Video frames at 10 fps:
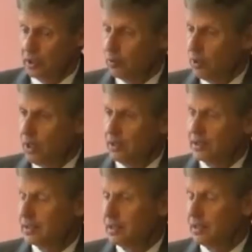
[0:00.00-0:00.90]
They went on
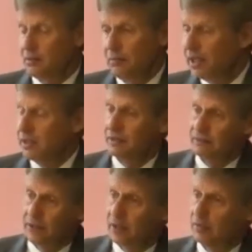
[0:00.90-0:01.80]
to say that
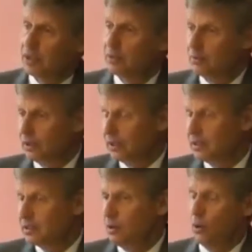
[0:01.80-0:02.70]
methamphetamine
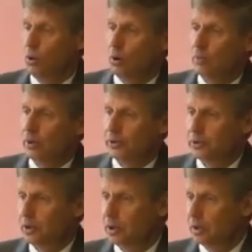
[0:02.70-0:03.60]
really is the horrible
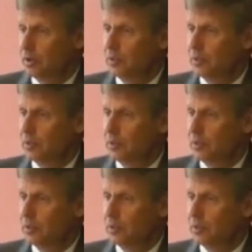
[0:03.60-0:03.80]
drug.